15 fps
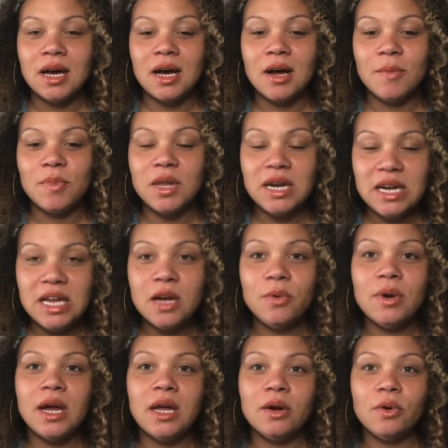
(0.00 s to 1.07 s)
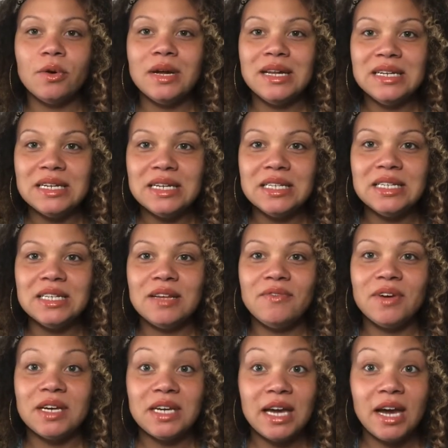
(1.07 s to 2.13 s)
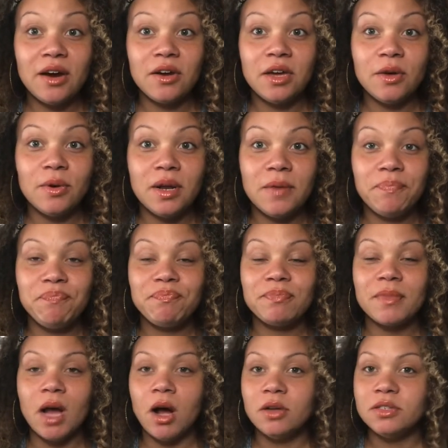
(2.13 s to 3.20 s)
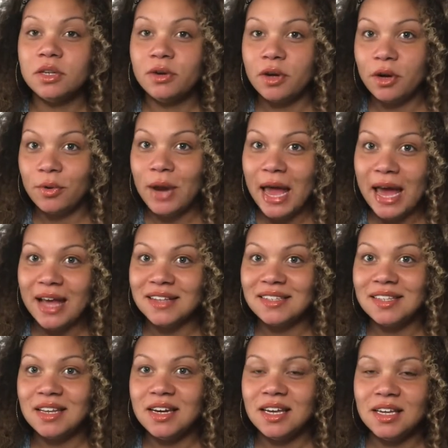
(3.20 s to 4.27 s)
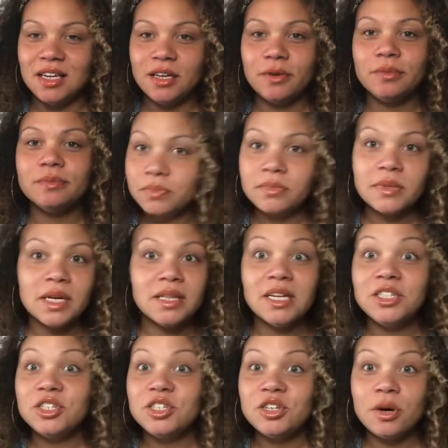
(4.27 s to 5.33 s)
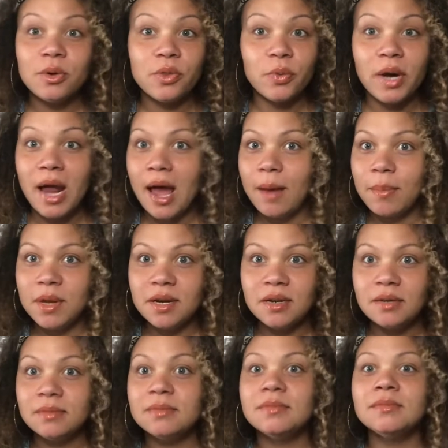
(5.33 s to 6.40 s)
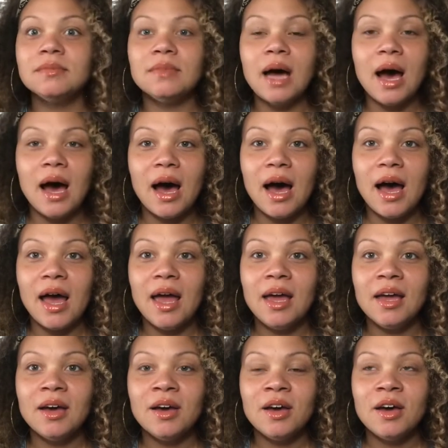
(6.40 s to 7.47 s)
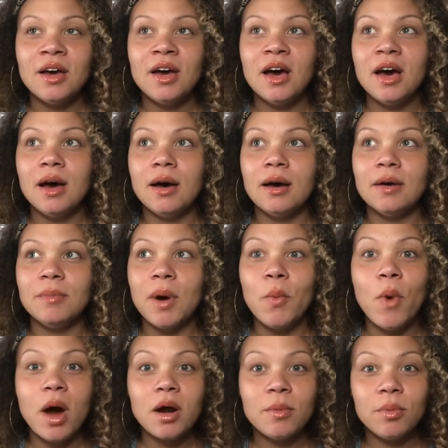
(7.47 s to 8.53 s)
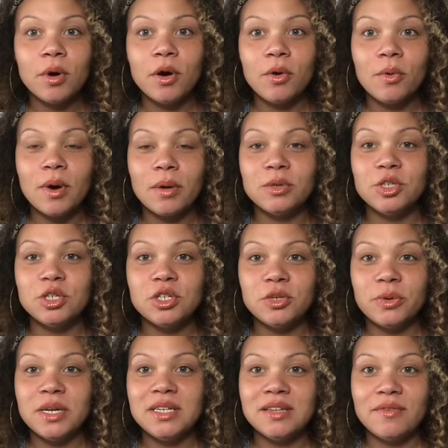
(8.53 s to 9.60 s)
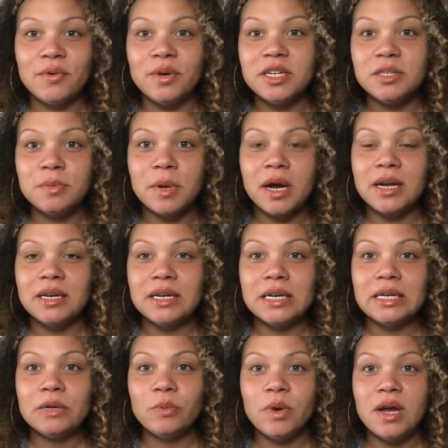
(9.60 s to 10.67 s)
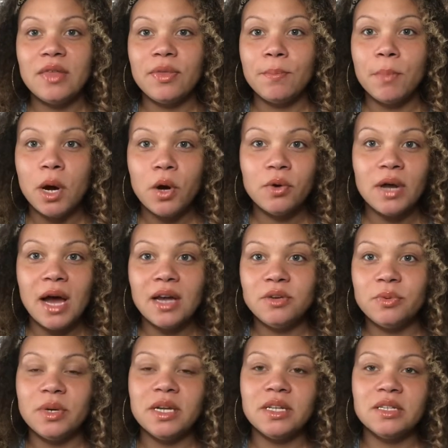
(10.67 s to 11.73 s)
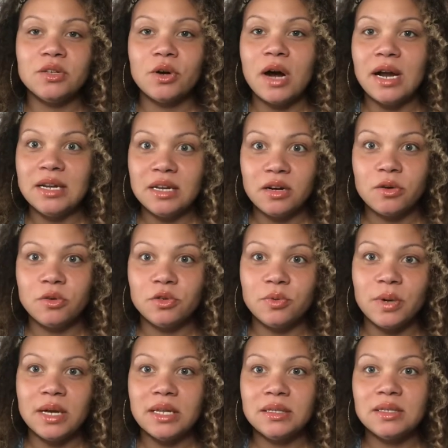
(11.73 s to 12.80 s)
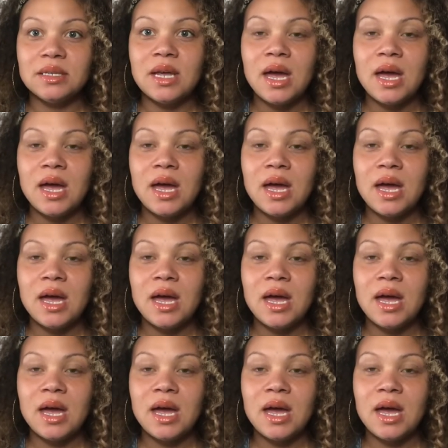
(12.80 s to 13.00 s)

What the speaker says: the neonatal intensive care unit, also known as the NICU. Let's just start with what happened. My water broke when I was just 27 weeks pregnant with Mo-Di twins, or identical twins,